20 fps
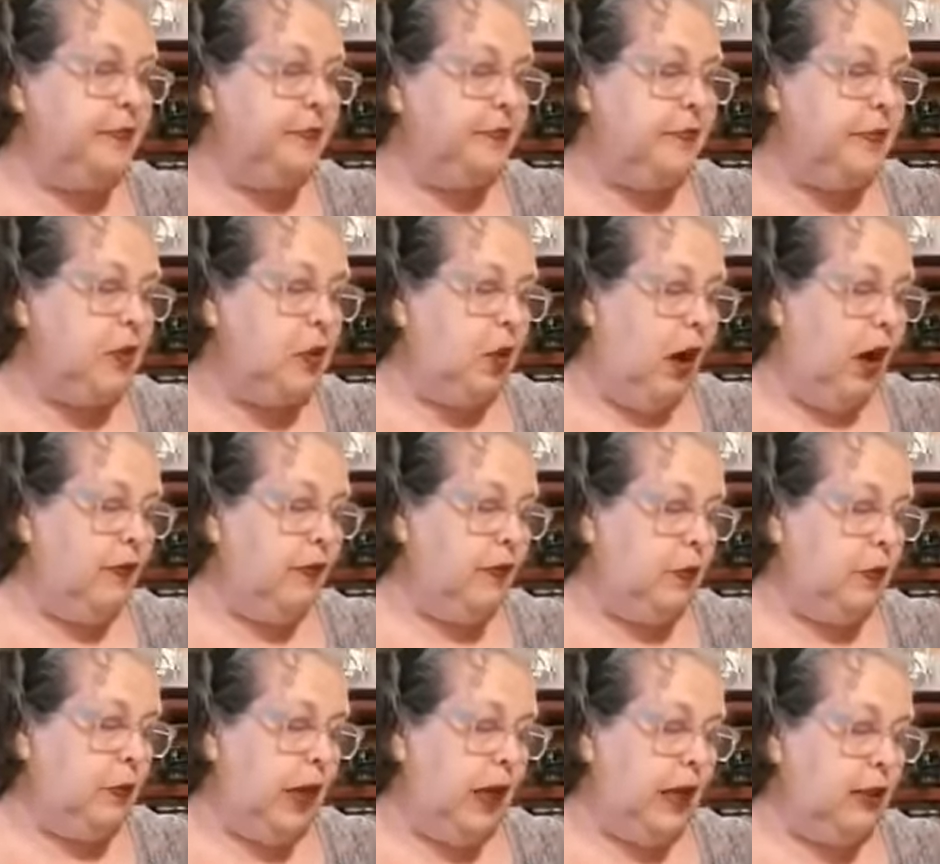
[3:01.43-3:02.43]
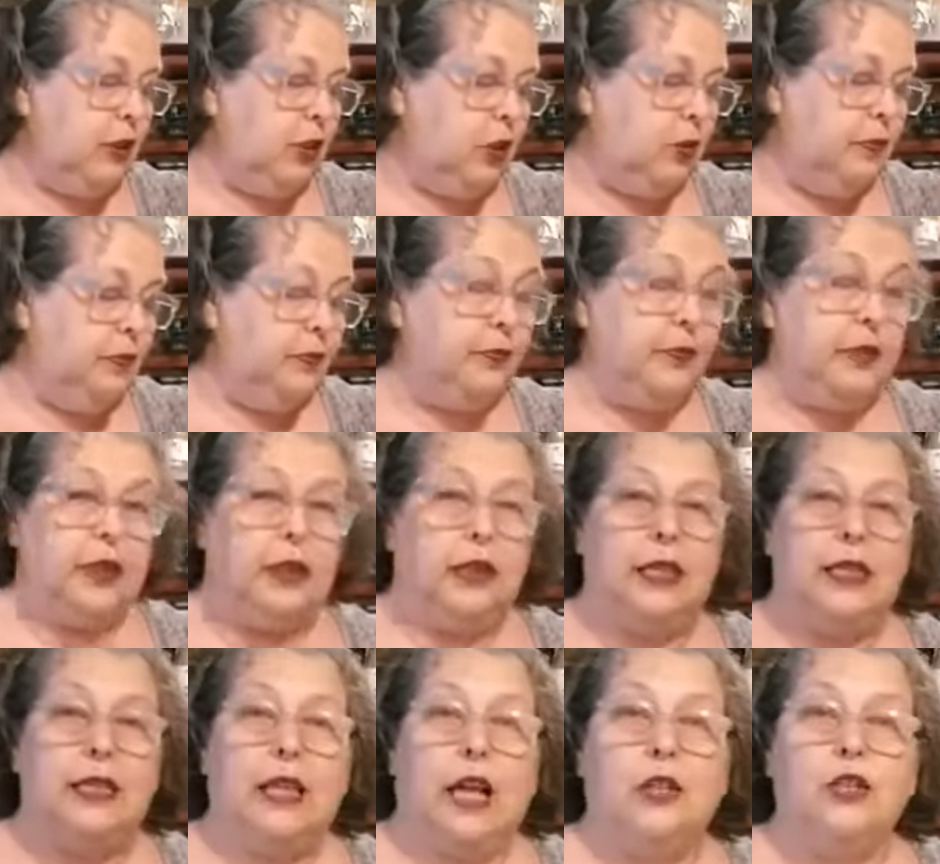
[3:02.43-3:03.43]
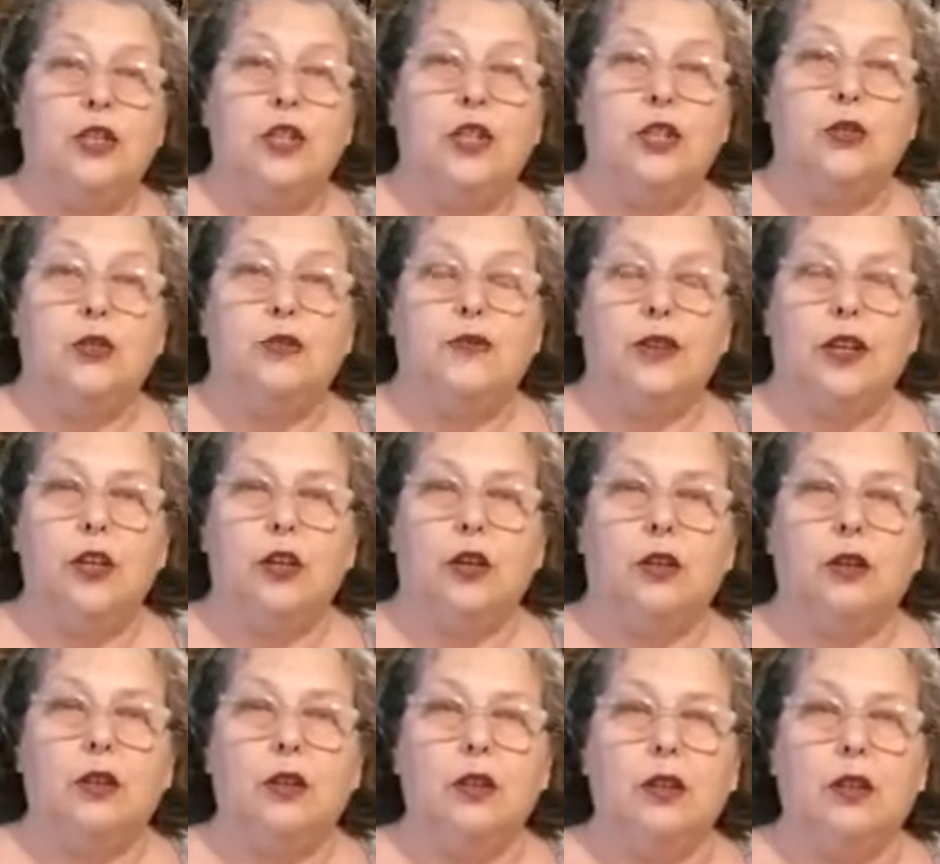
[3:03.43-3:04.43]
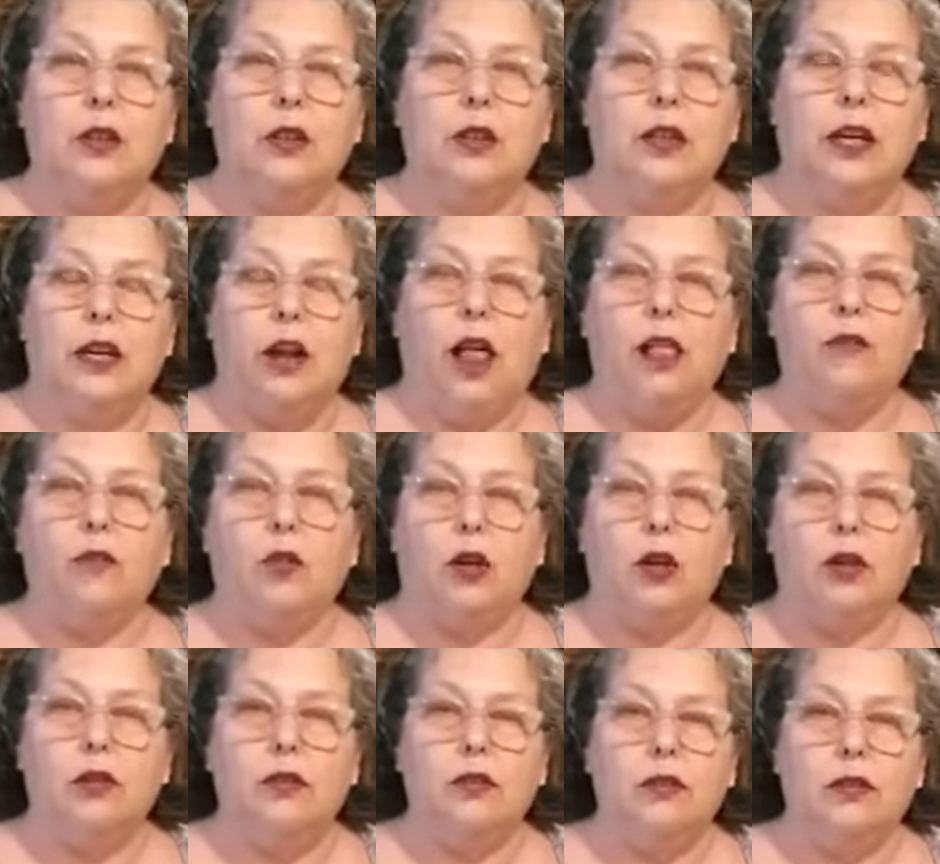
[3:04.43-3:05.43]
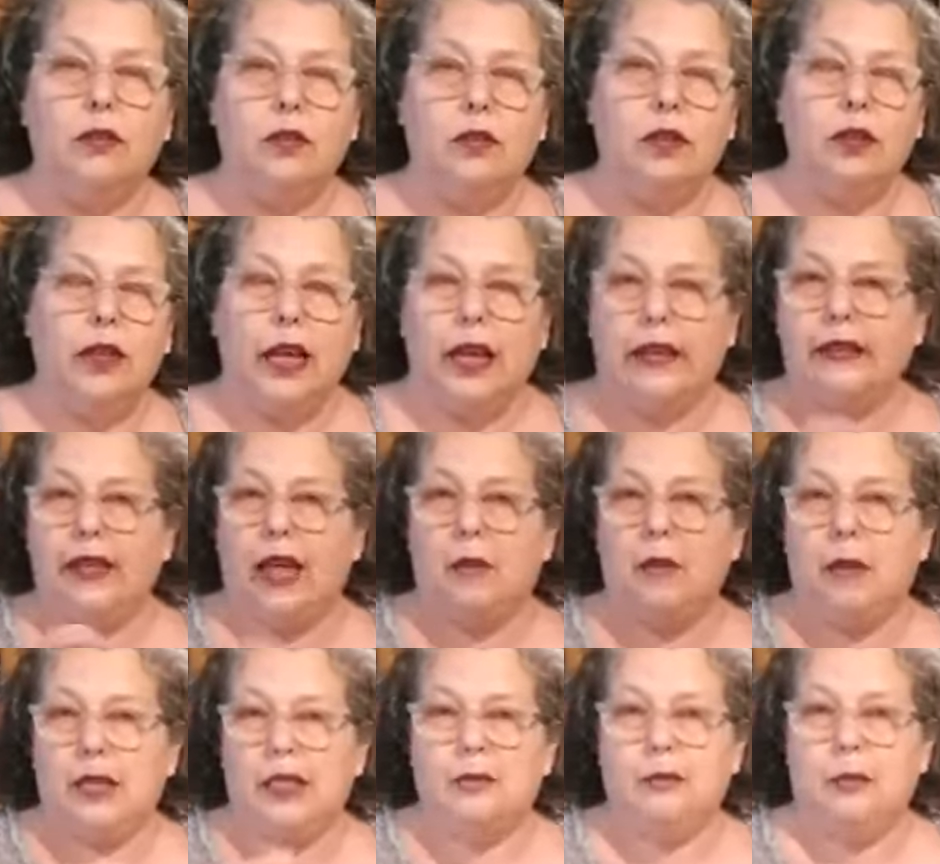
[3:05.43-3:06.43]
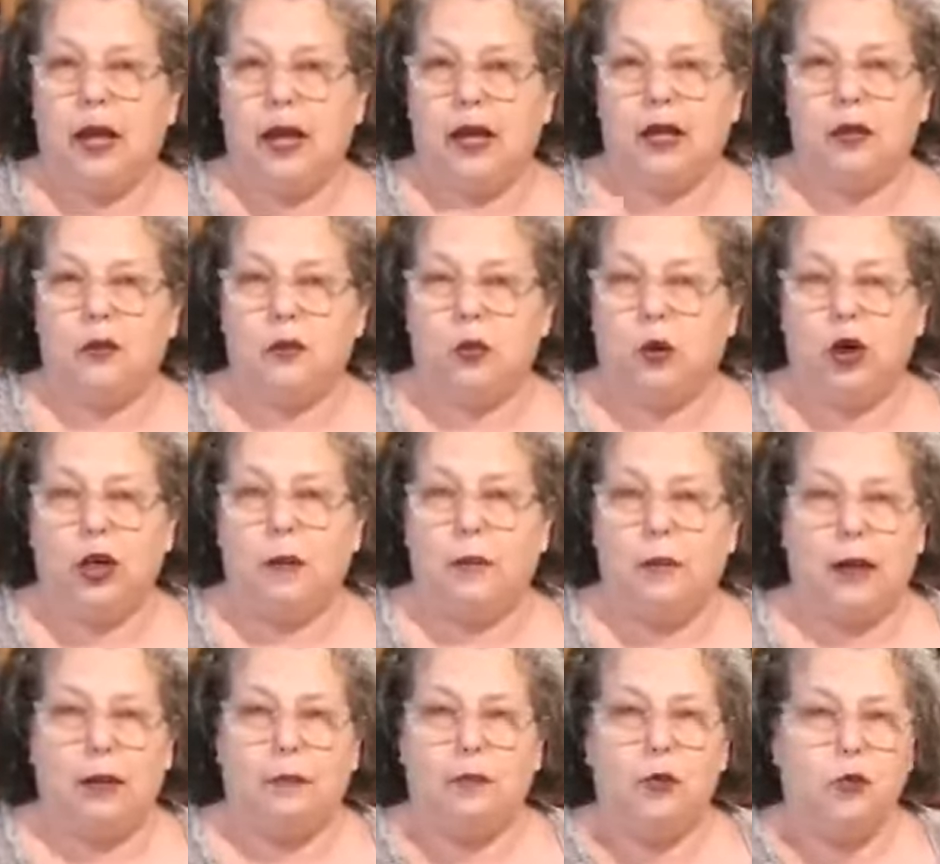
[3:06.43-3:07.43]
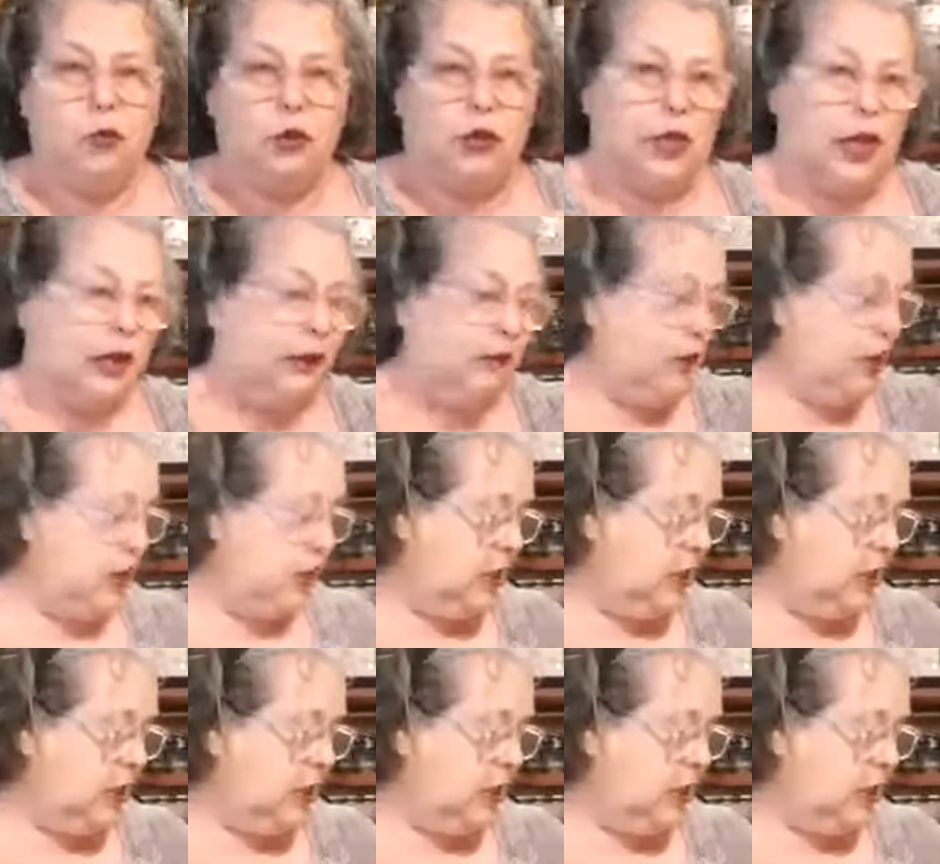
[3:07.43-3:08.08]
So often what I'll do is I'll just use vinegar and olive oil. And that makes work out my mousse kind of just